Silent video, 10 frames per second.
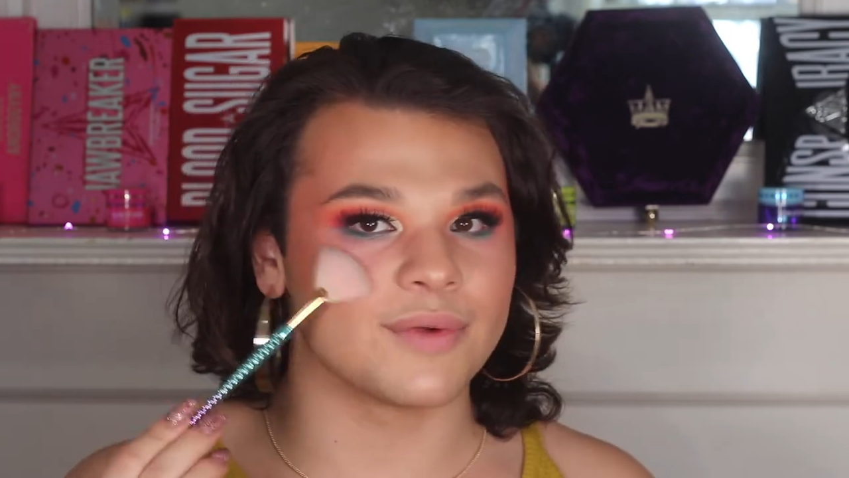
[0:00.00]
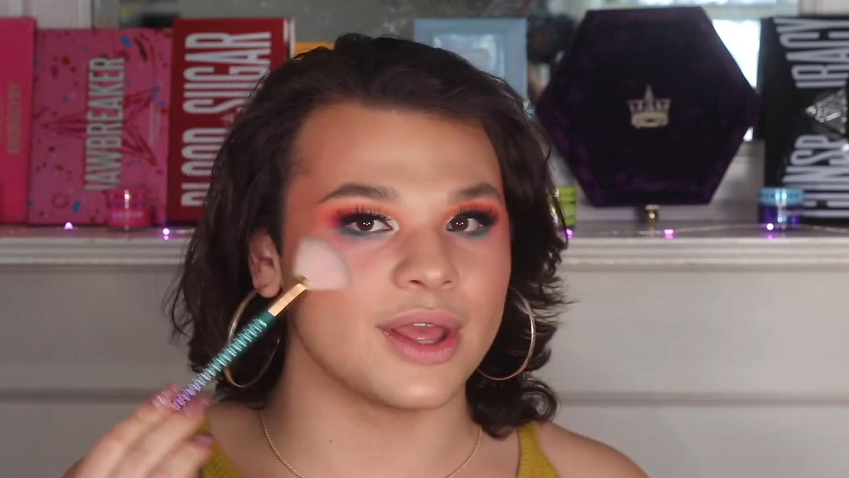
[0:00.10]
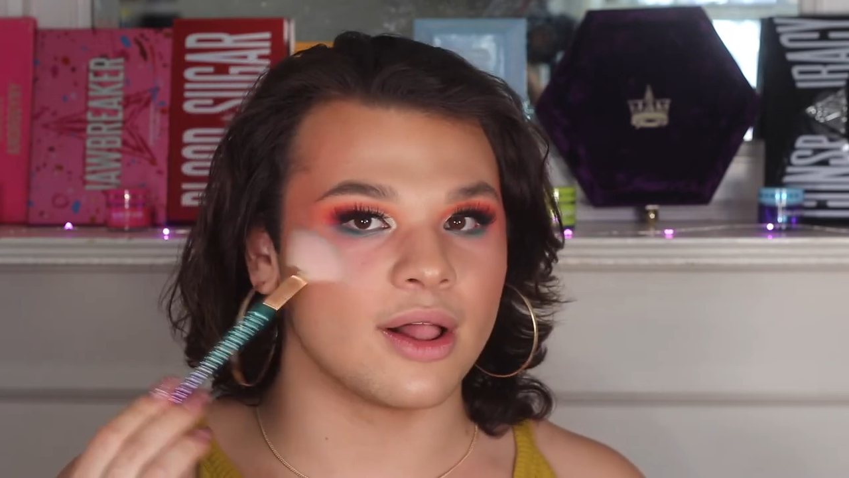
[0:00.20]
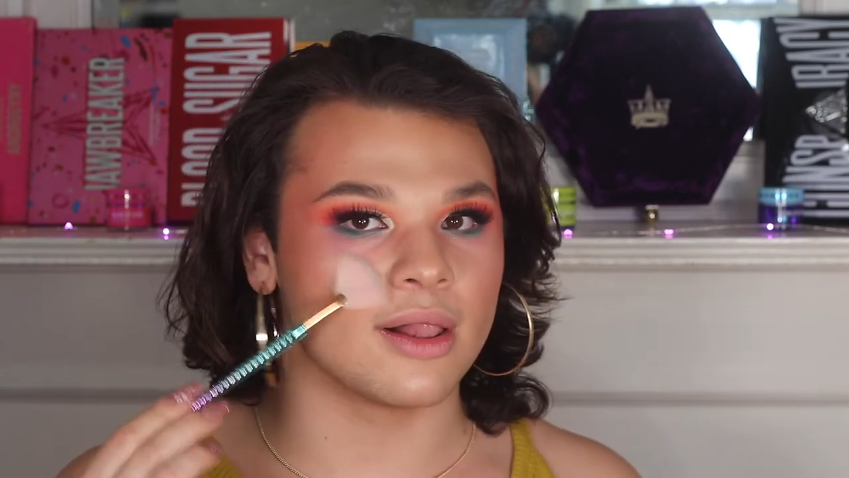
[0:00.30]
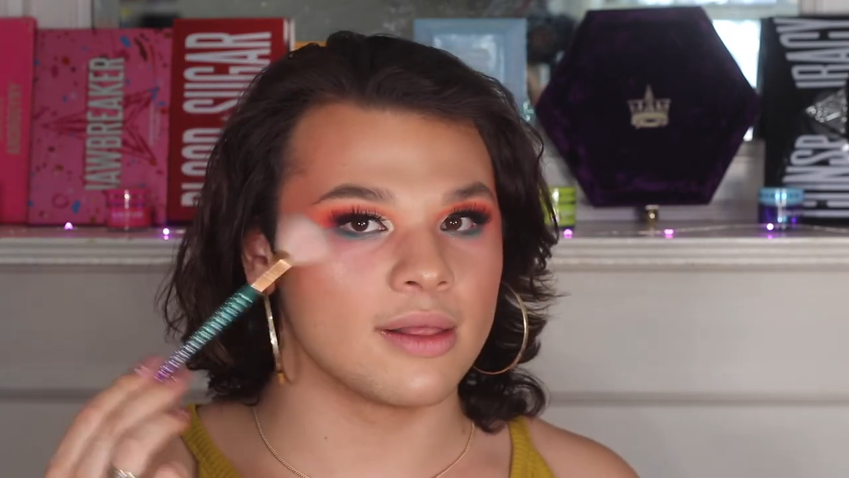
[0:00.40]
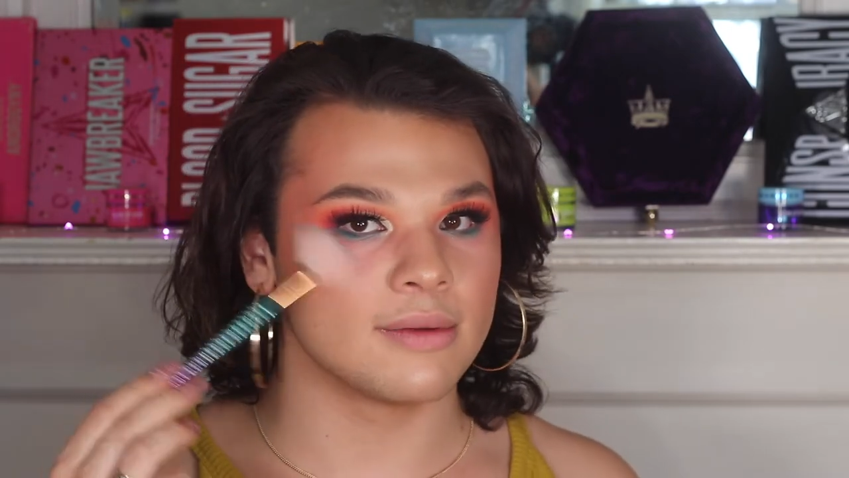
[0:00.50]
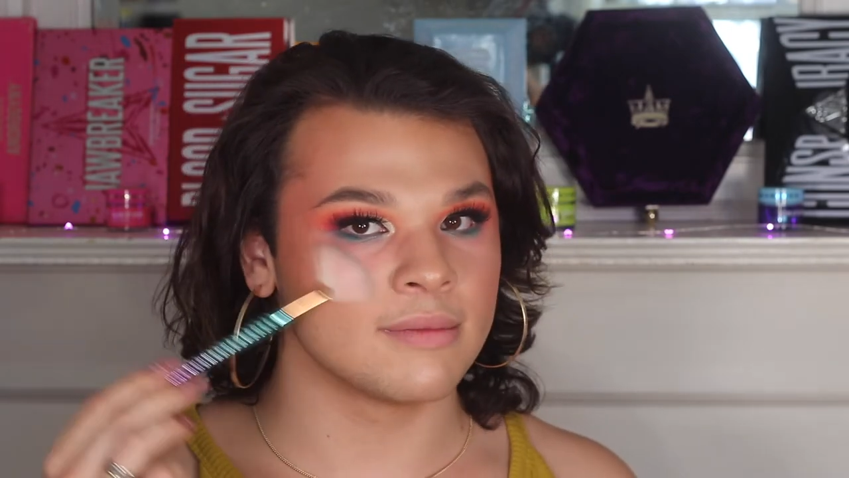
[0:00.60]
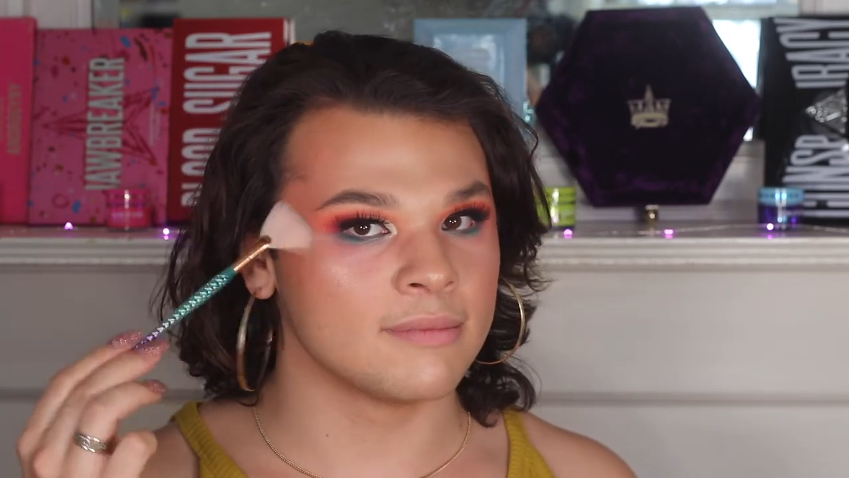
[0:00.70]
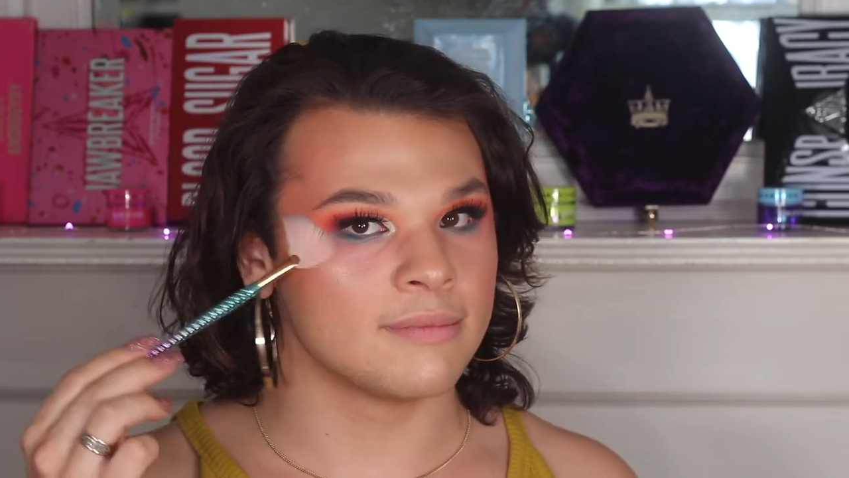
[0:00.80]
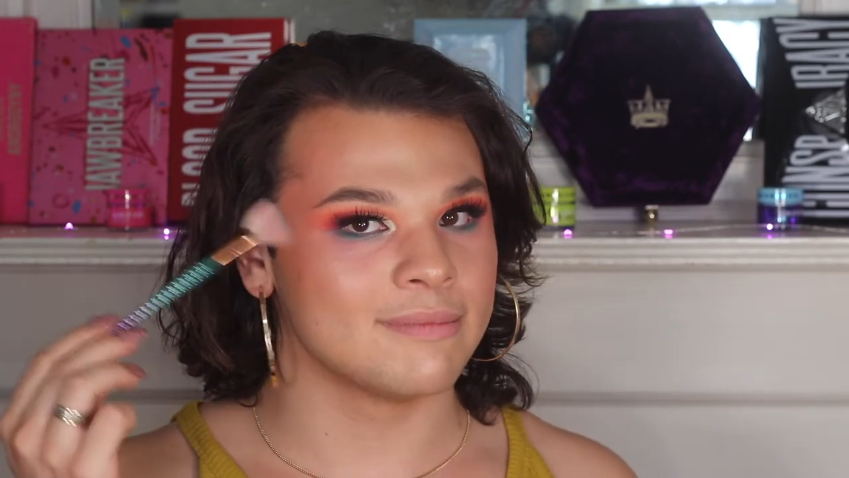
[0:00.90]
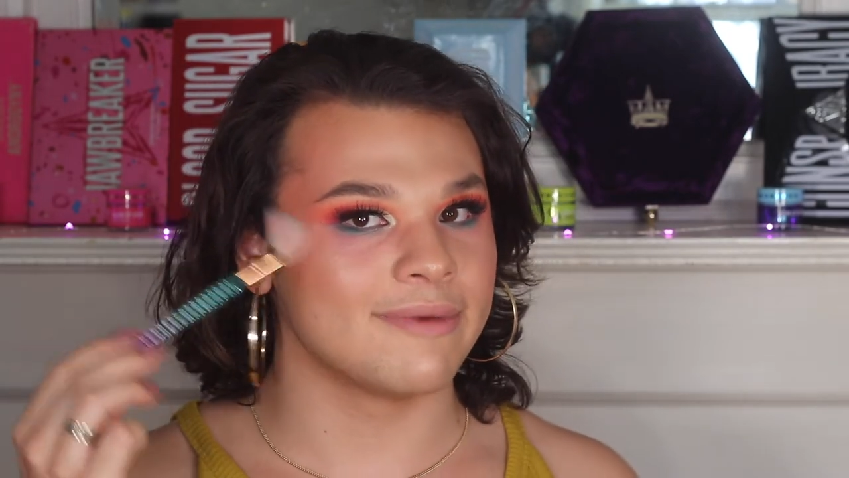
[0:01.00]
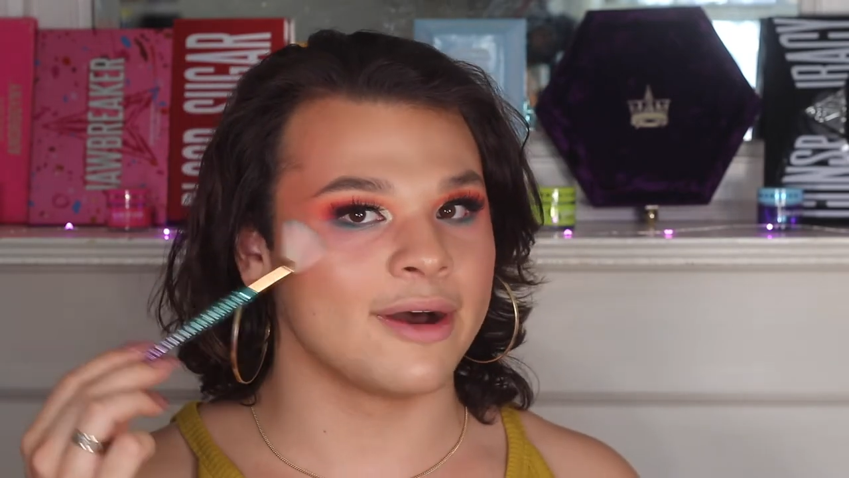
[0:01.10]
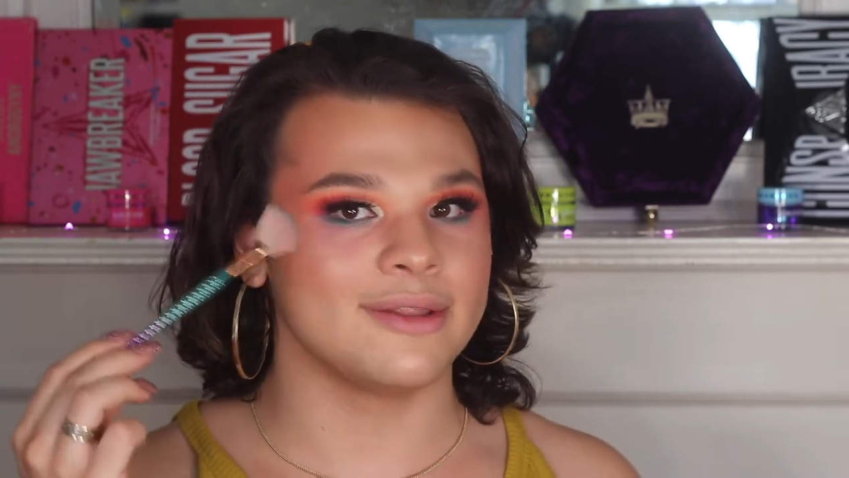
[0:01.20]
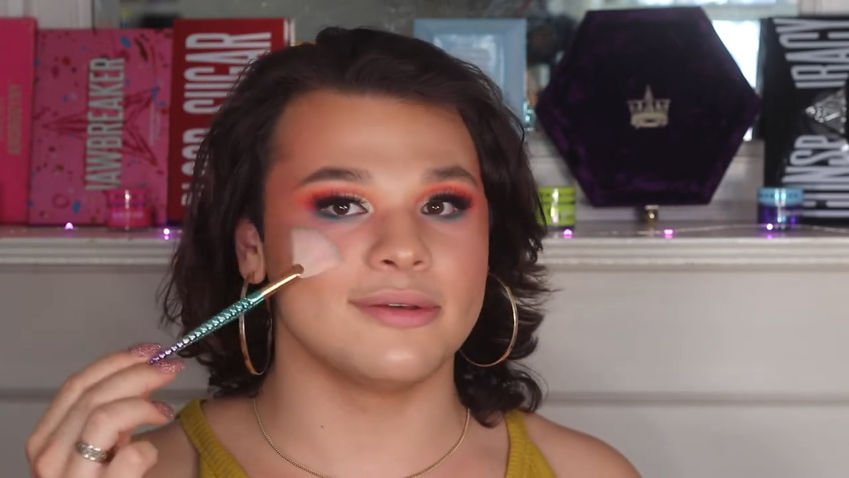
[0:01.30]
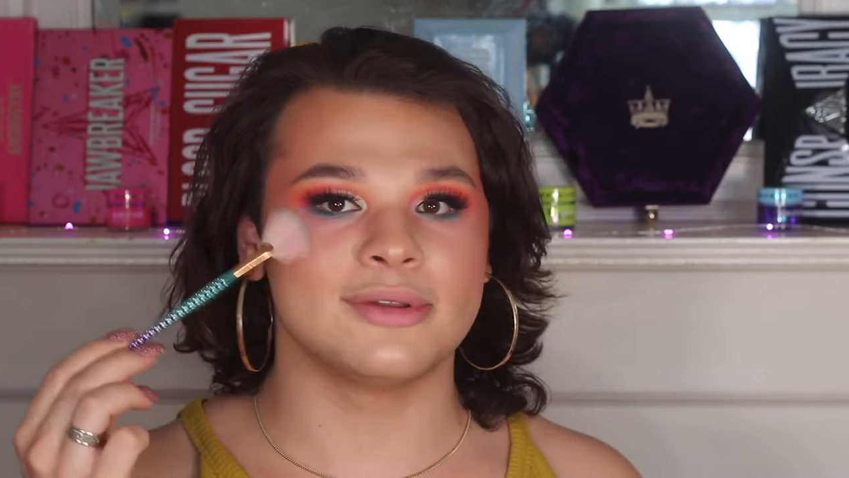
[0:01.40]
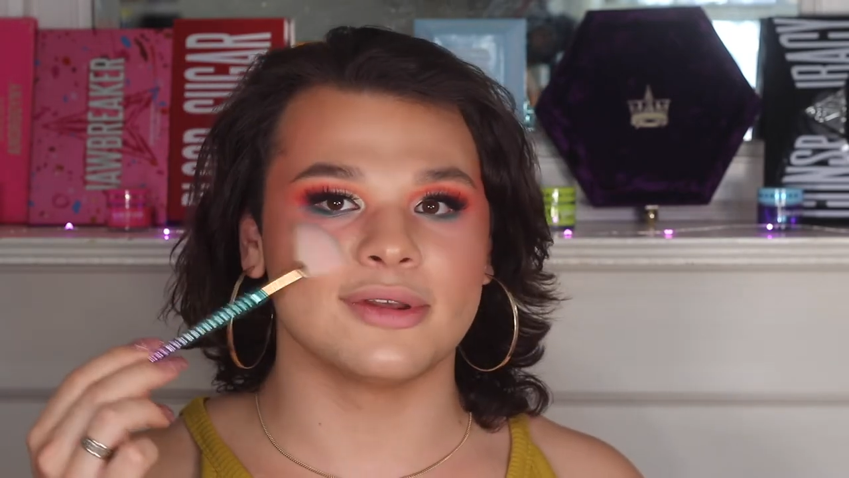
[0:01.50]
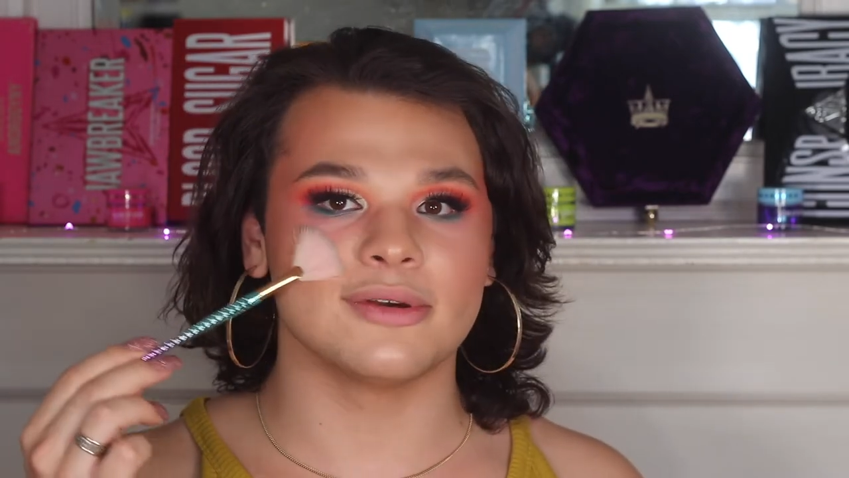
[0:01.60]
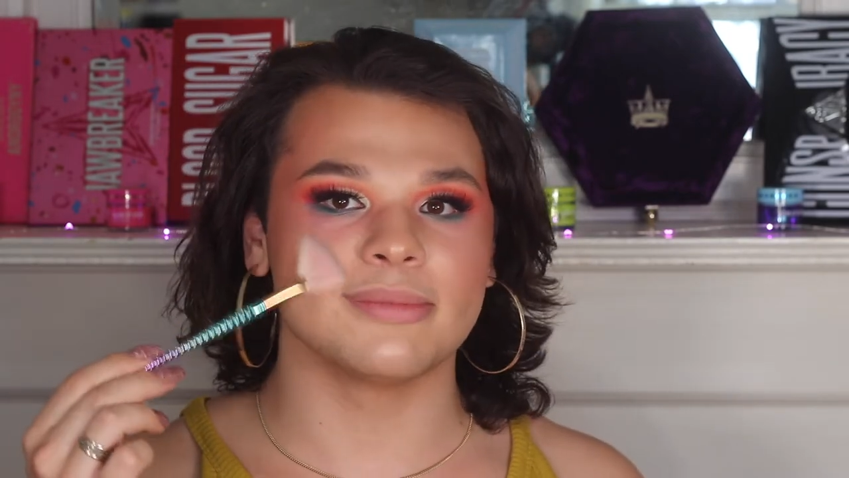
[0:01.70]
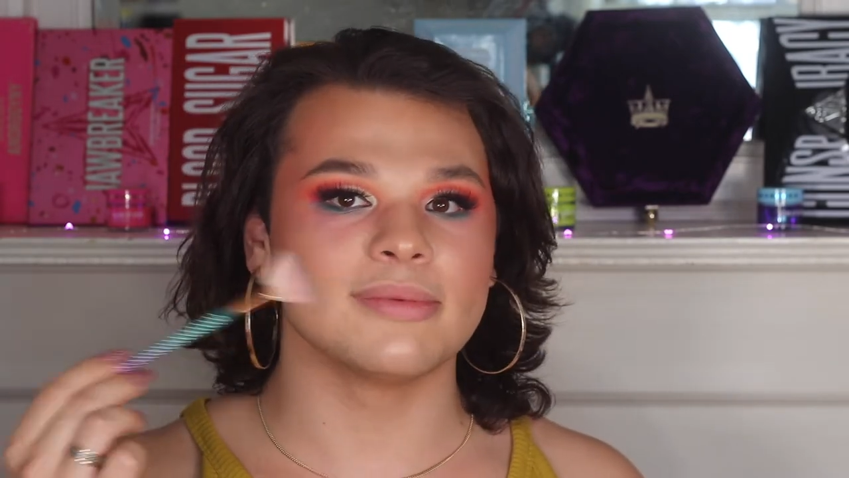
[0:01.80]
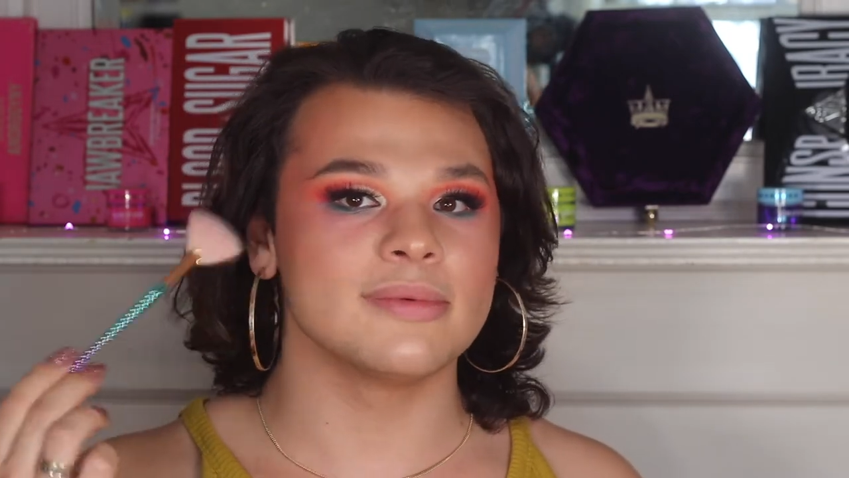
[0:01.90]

real on YouTube.